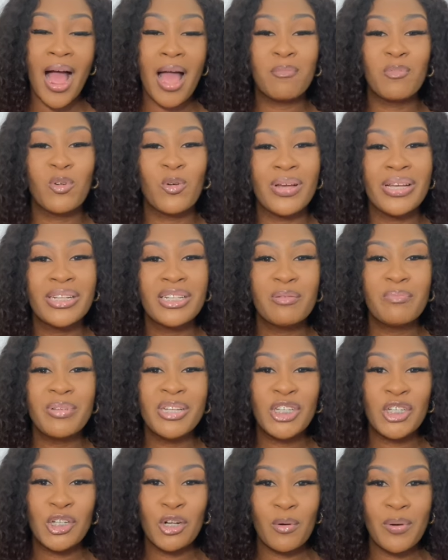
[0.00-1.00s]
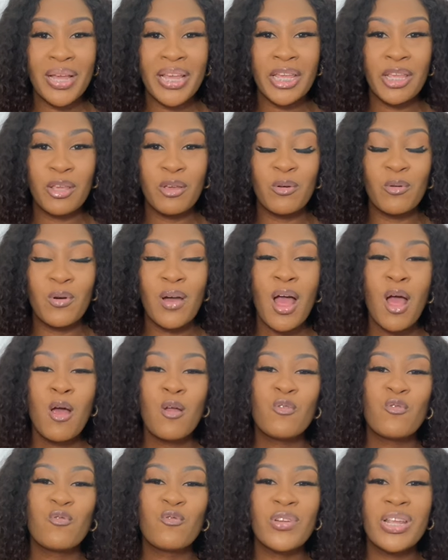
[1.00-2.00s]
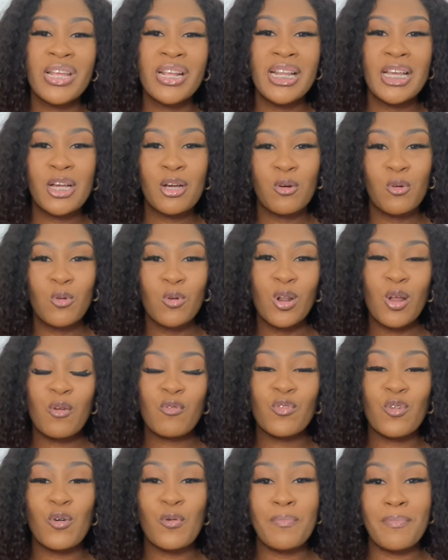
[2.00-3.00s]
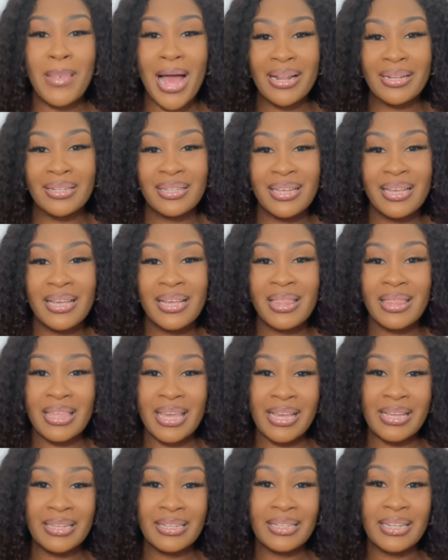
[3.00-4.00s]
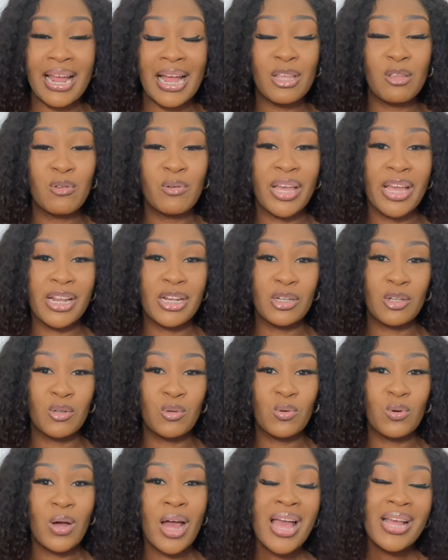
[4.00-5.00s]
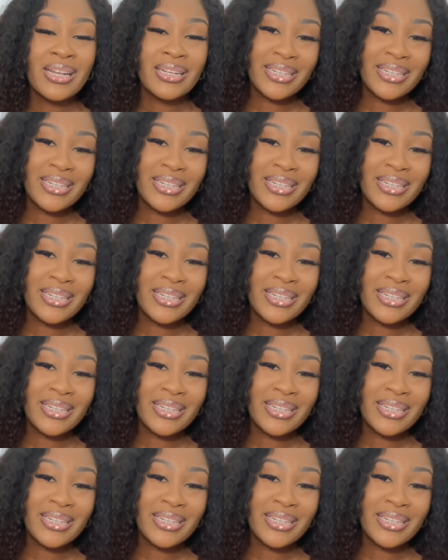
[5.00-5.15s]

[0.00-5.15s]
I'm going to be showing you really cool romantic things that you can do